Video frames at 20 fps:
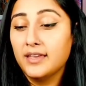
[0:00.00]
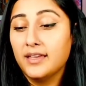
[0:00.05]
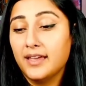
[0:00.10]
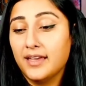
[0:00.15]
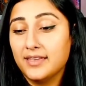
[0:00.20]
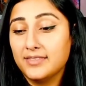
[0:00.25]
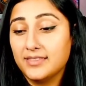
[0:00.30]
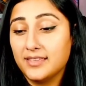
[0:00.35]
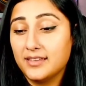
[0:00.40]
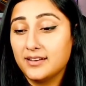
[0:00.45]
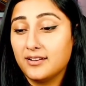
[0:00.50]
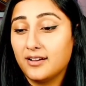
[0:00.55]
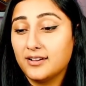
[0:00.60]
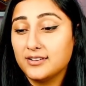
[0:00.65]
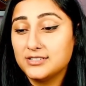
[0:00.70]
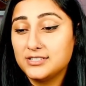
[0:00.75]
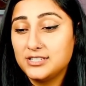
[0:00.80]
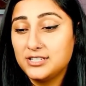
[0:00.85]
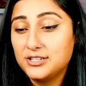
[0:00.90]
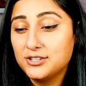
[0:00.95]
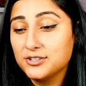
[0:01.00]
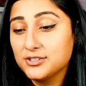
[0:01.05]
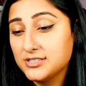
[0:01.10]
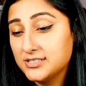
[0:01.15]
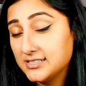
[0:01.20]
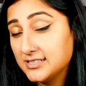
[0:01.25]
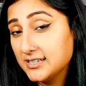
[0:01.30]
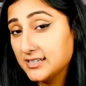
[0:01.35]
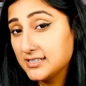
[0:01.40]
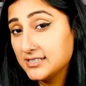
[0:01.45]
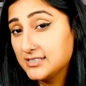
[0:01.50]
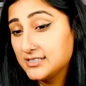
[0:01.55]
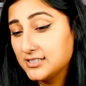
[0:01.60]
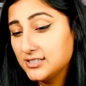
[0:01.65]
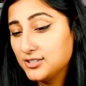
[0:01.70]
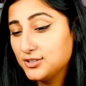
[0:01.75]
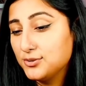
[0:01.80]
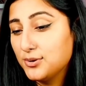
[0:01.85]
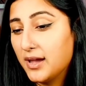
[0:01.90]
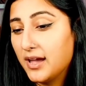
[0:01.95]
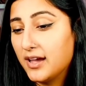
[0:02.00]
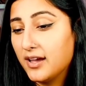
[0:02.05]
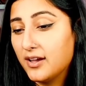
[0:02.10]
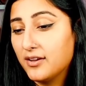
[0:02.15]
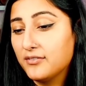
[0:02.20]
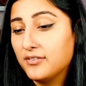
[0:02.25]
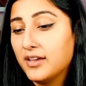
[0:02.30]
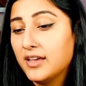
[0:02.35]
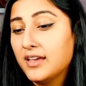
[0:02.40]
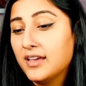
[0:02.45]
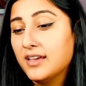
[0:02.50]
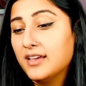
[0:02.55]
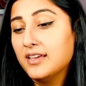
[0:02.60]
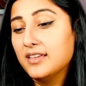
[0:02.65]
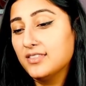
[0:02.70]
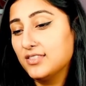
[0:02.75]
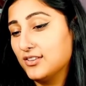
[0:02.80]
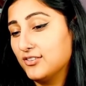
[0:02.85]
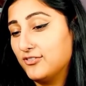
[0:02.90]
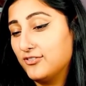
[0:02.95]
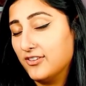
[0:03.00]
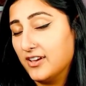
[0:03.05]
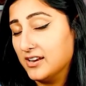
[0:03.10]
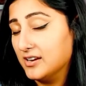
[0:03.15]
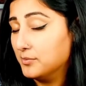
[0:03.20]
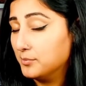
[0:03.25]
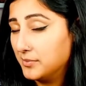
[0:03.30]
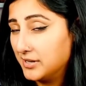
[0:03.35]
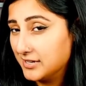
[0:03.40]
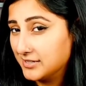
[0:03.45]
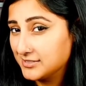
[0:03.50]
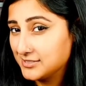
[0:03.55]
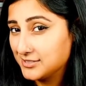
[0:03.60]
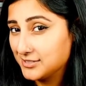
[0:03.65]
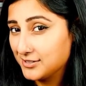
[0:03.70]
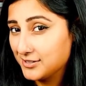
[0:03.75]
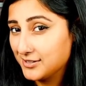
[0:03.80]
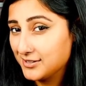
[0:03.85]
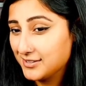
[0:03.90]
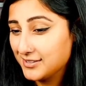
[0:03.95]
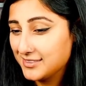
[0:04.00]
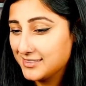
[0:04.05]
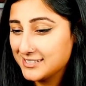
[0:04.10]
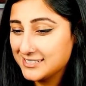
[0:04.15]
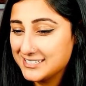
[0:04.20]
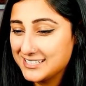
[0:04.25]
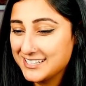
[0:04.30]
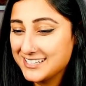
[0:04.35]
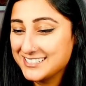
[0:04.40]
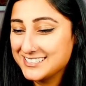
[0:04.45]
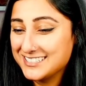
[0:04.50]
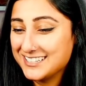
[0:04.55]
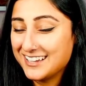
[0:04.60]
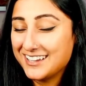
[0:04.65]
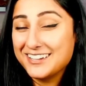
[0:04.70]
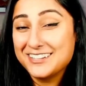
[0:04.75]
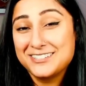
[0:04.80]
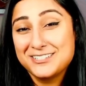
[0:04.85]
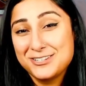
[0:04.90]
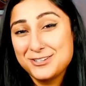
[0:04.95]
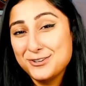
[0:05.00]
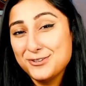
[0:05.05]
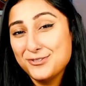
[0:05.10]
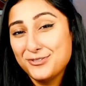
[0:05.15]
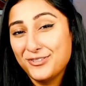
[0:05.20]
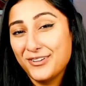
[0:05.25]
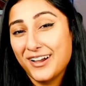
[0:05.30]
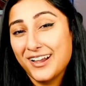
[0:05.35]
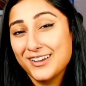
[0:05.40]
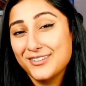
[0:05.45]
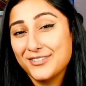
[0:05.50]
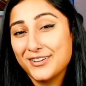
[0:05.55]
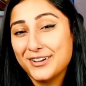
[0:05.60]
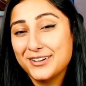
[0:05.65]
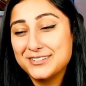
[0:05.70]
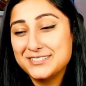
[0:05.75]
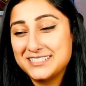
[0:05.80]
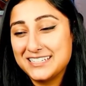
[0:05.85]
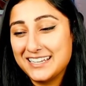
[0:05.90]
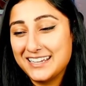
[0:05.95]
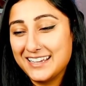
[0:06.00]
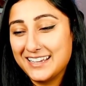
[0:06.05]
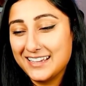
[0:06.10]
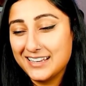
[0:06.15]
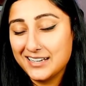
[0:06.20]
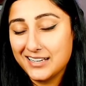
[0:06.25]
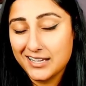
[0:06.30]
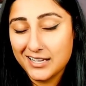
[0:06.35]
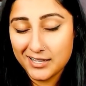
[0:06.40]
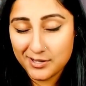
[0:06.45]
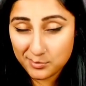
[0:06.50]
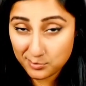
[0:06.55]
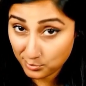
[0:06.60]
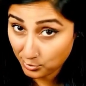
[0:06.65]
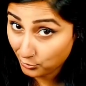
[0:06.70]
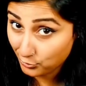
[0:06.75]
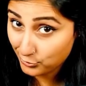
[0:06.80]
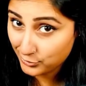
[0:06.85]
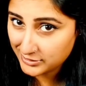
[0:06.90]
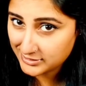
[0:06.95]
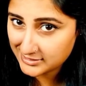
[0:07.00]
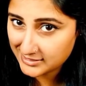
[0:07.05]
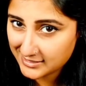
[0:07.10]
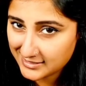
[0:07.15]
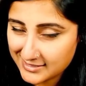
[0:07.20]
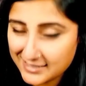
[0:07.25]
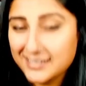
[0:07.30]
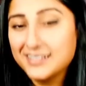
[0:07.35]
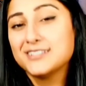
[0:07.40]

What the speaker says: And then on Tier 6, you have the Venomancer. This is a 2/5 undead poison.